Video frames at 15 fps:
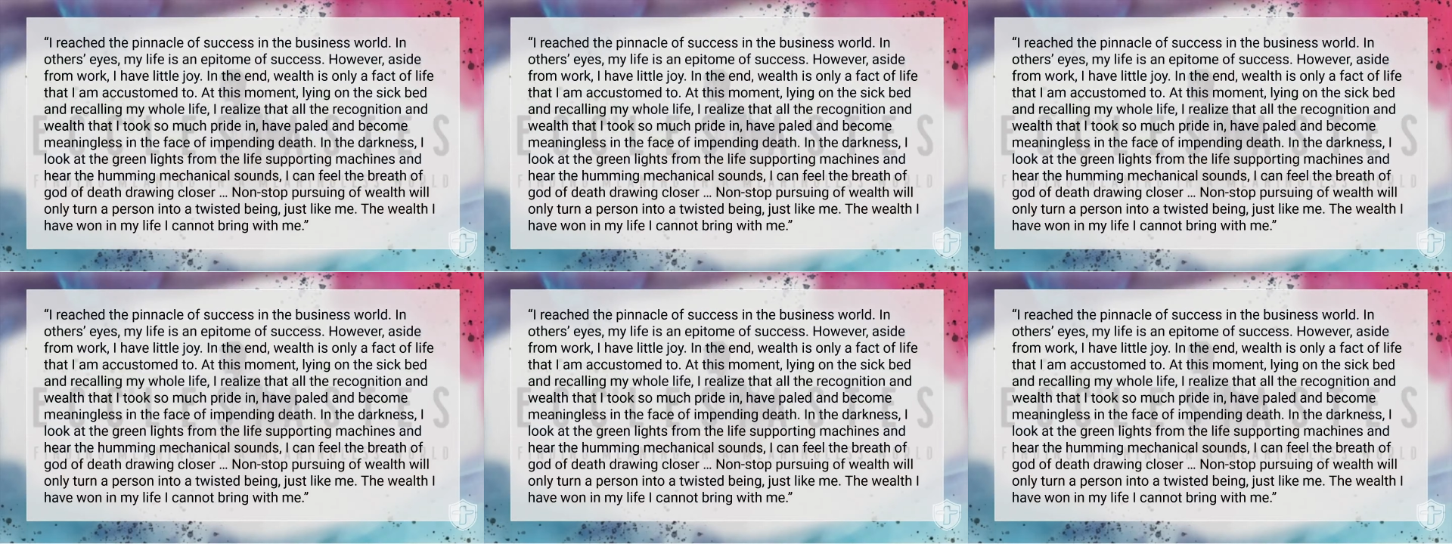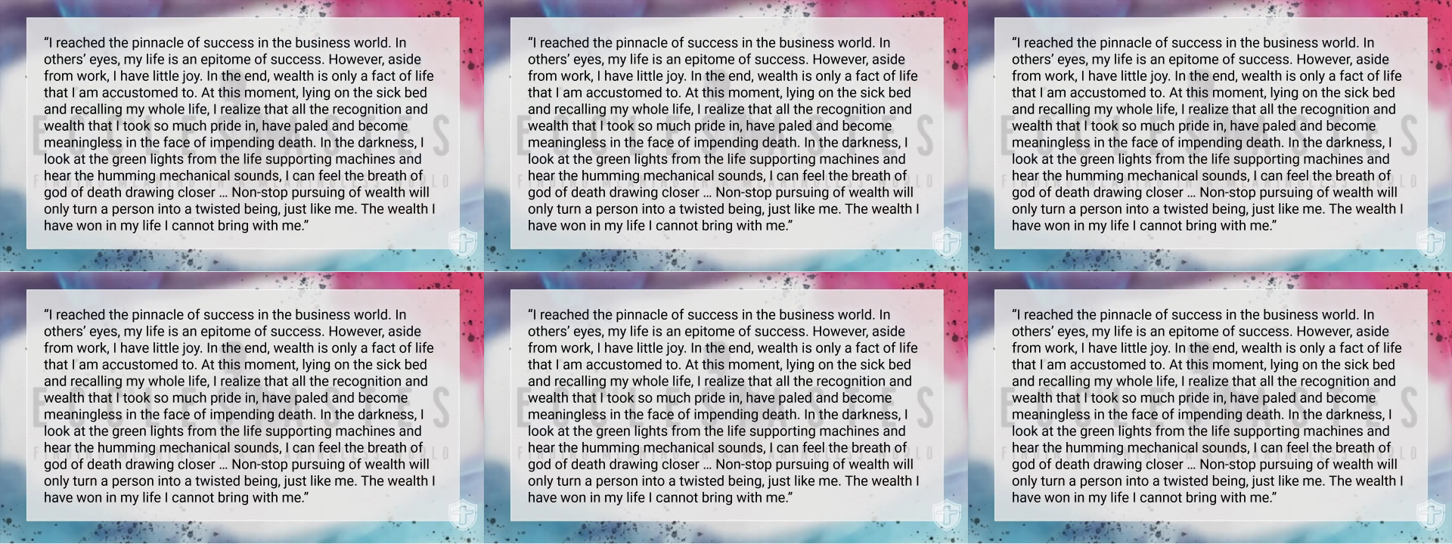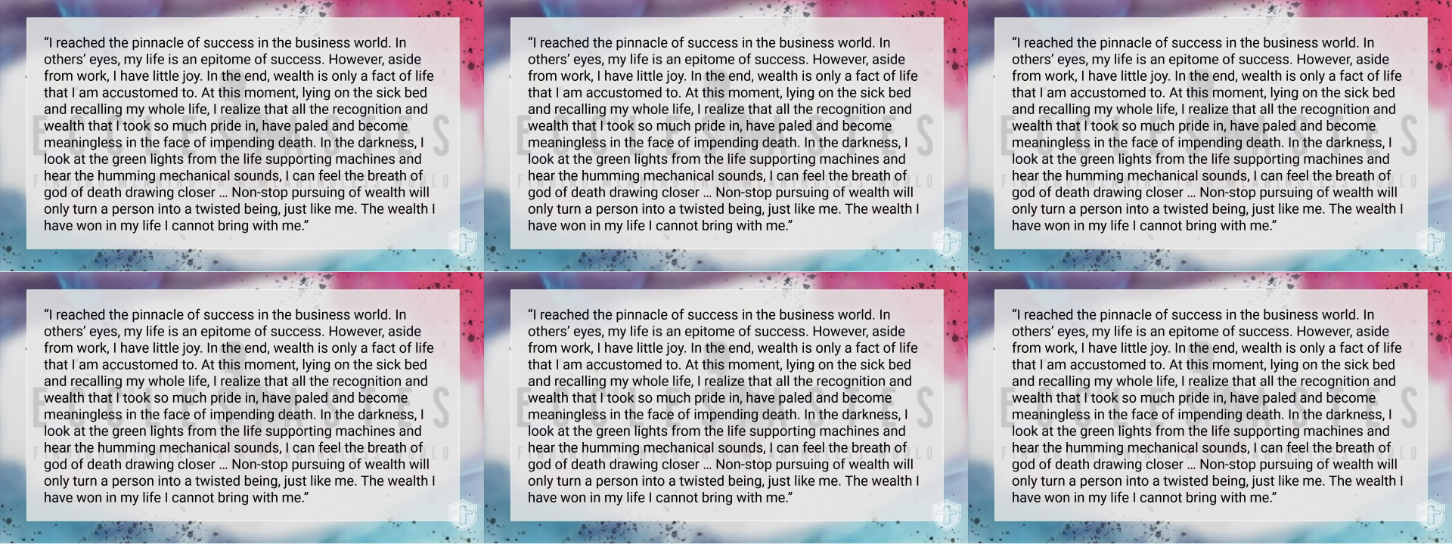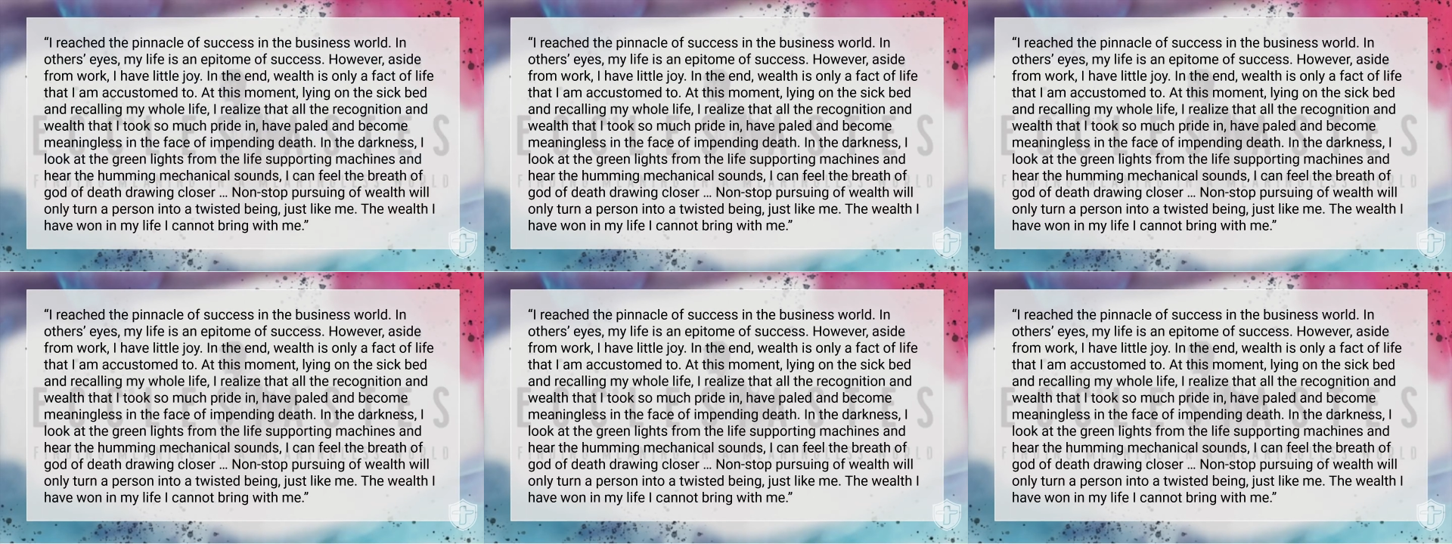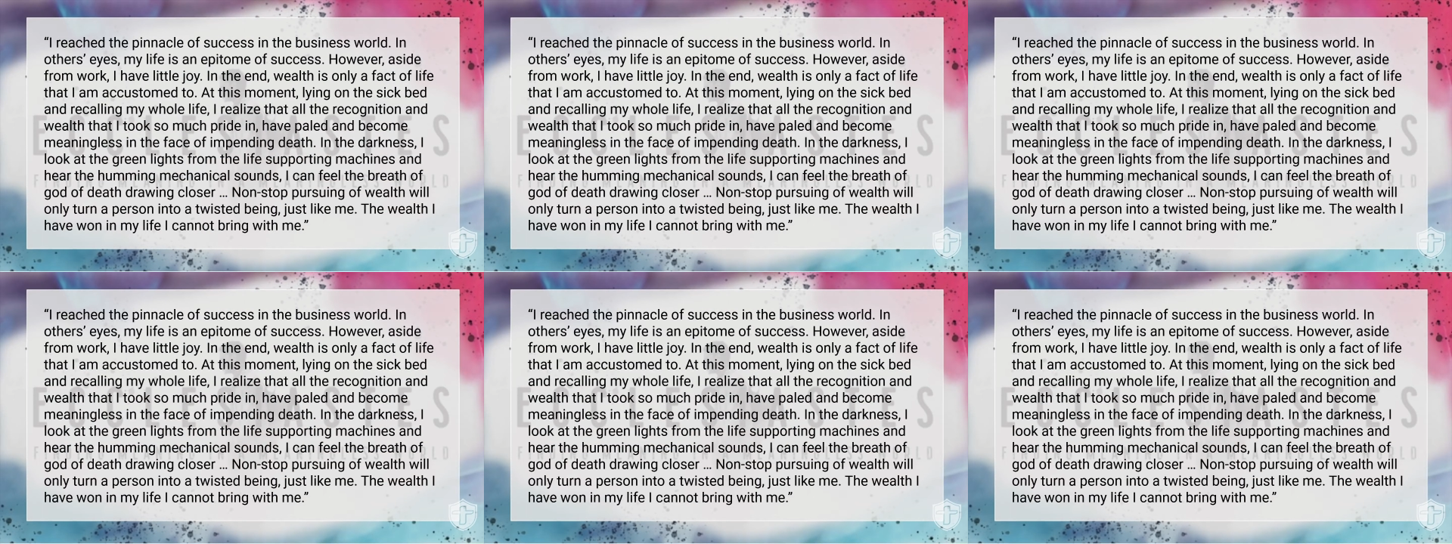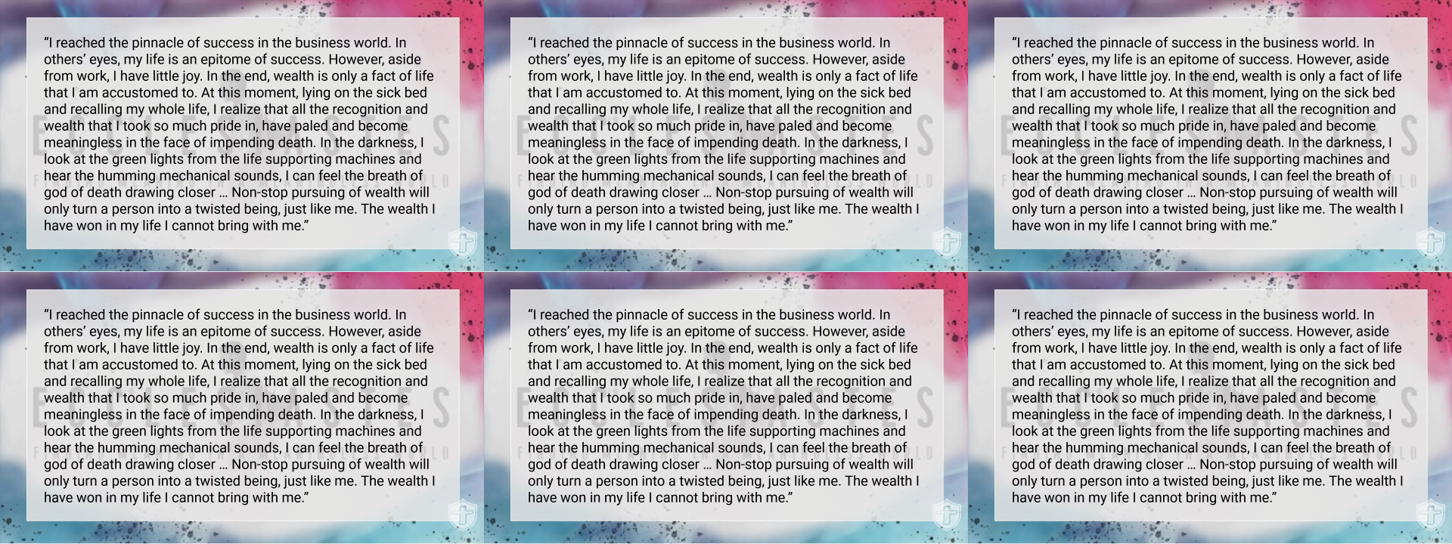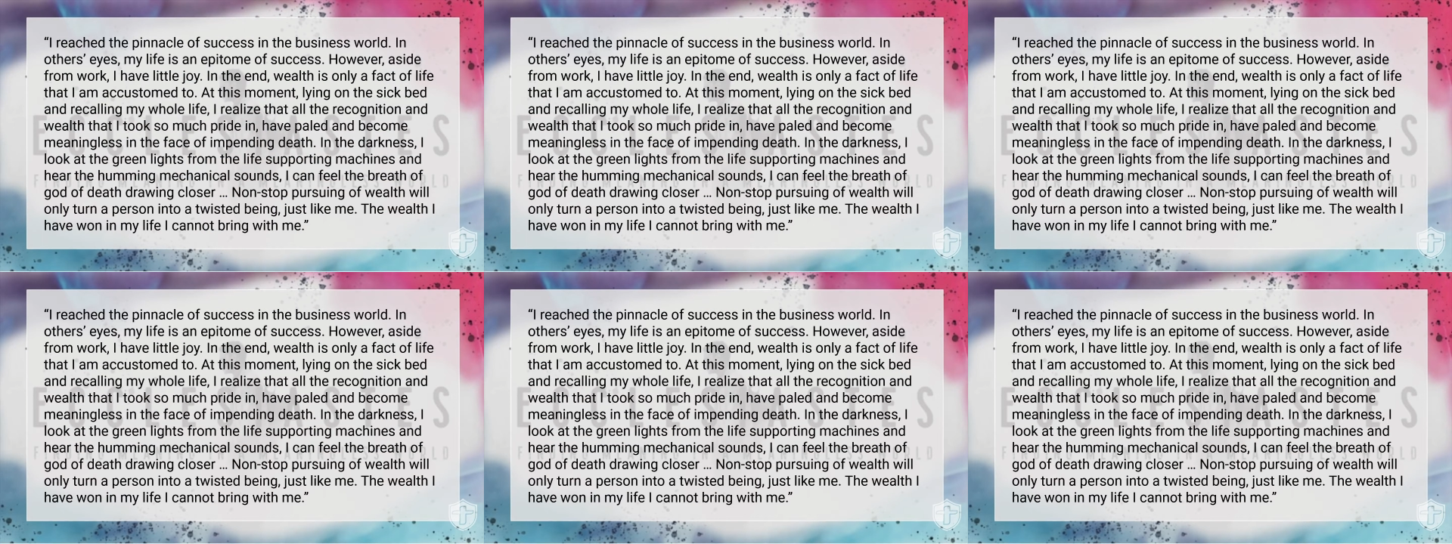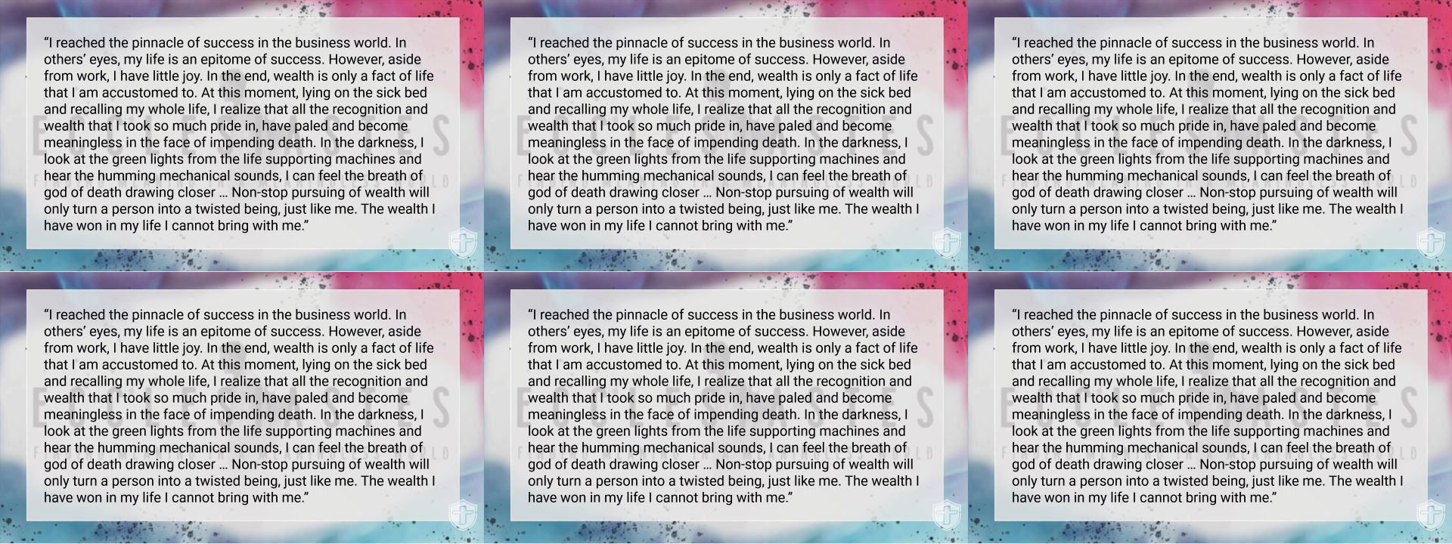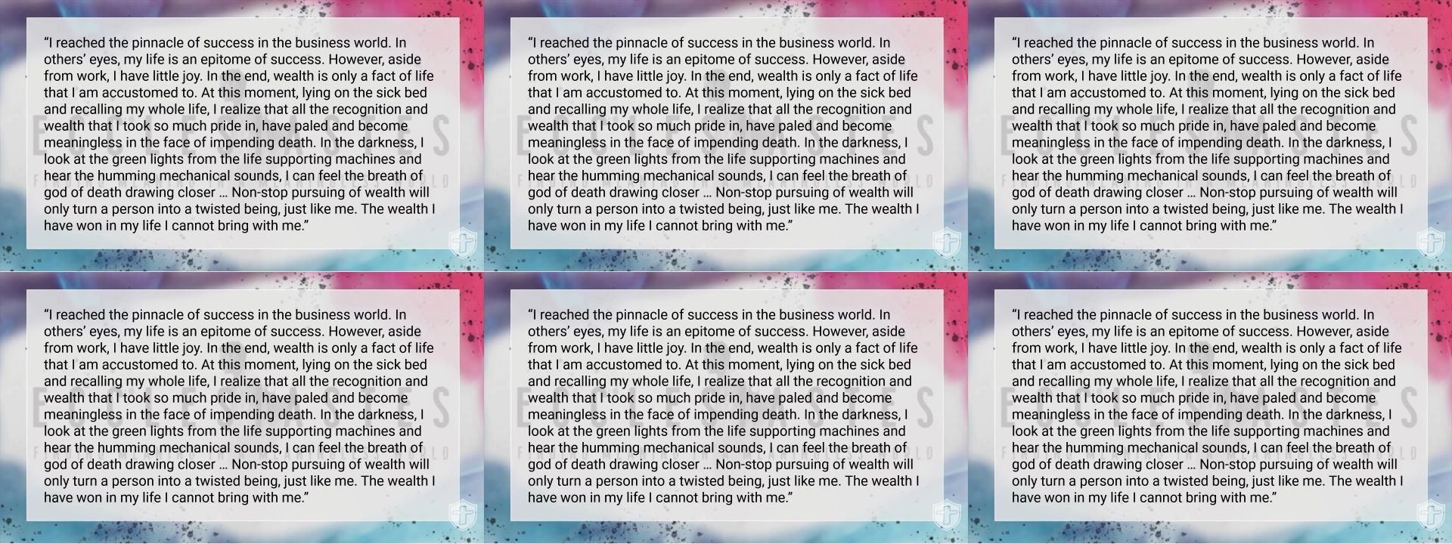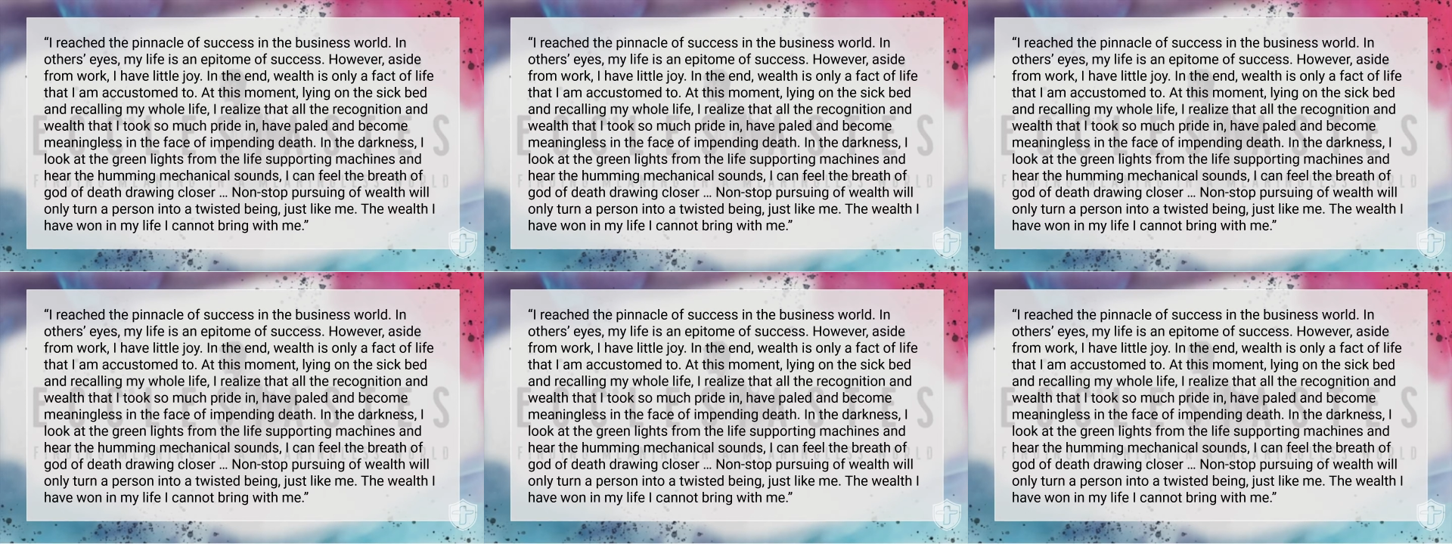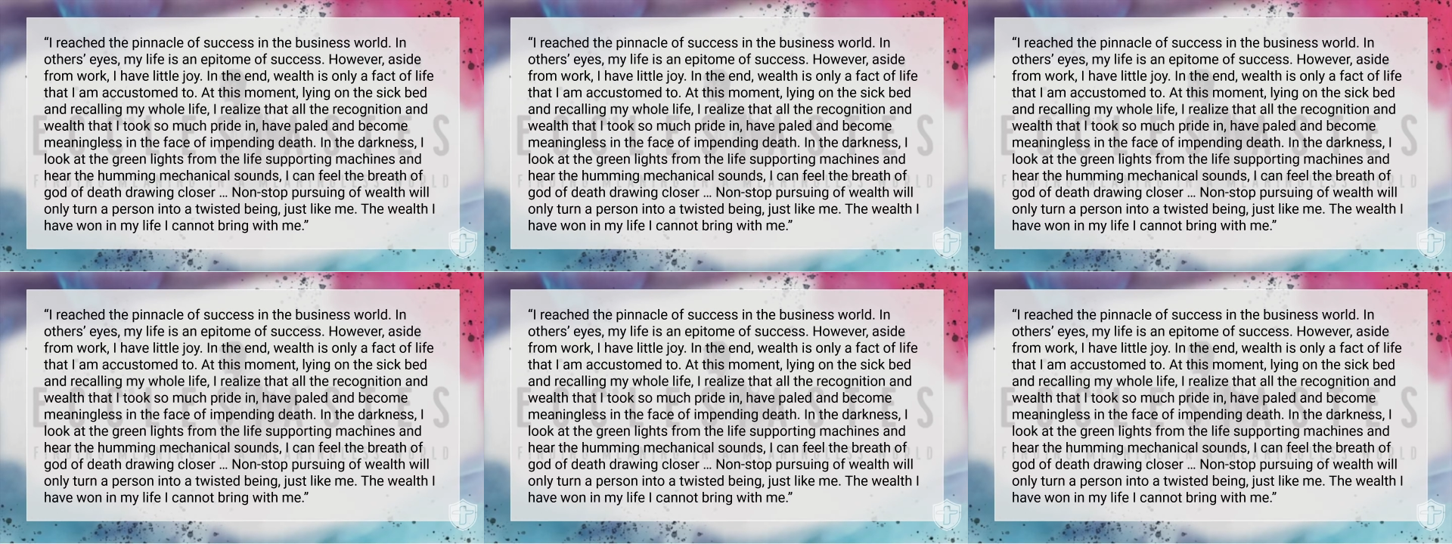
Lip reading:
No face is visible, so there are no lips to read.